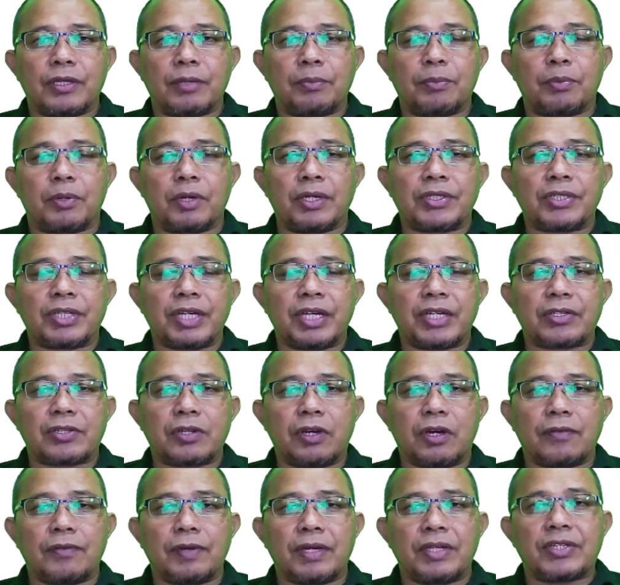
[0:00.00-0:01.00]
the
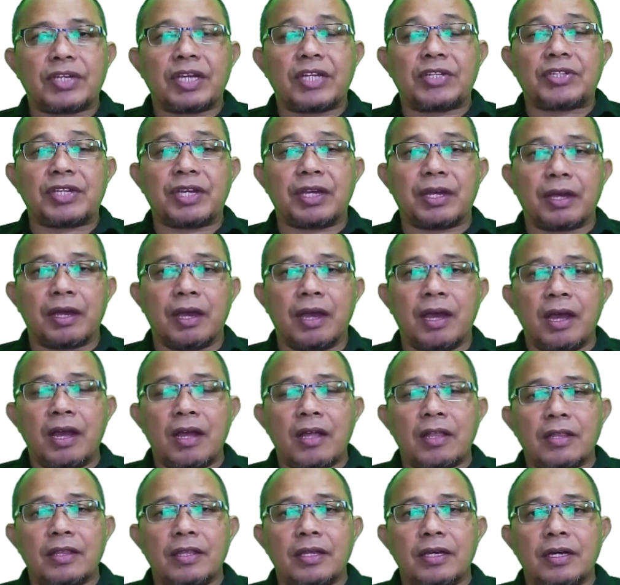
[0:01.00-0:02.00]
process of assessing
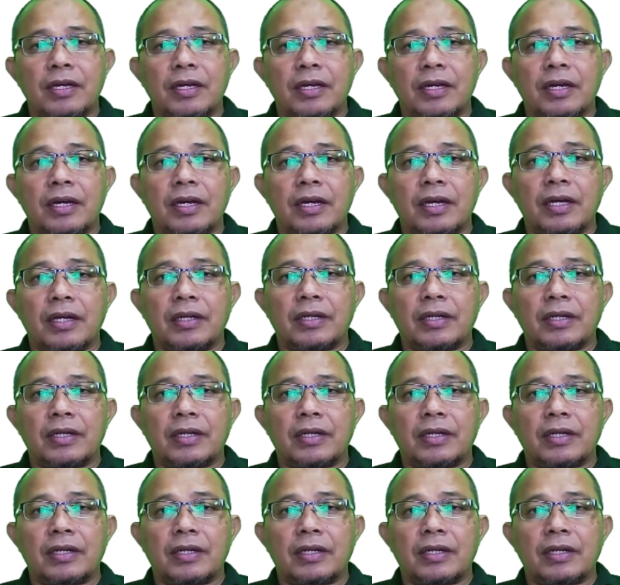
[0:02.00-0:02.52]
the